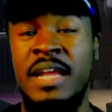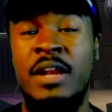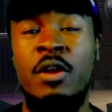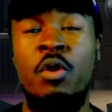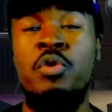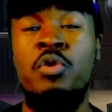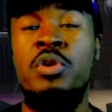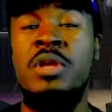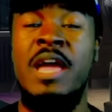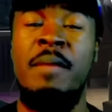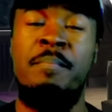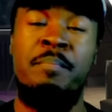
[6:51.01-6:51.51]
I know
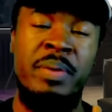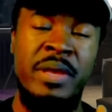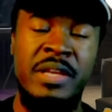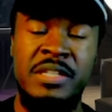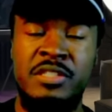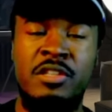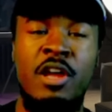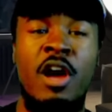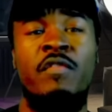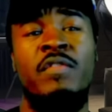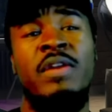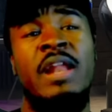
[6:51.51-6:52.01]
you get
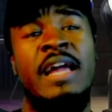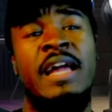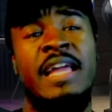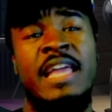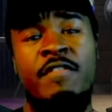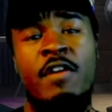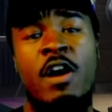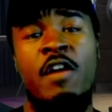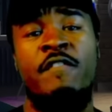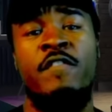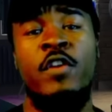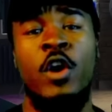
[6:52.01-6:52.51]
pissed off when I
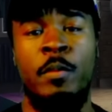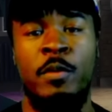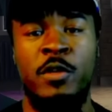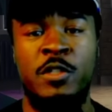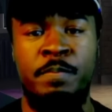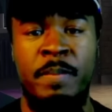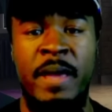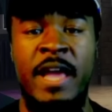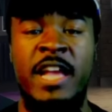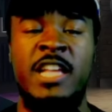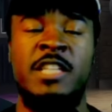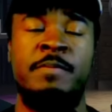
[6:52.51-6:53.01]
give off verbal
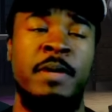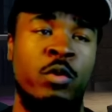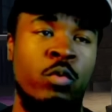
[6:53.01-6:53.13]
spankings,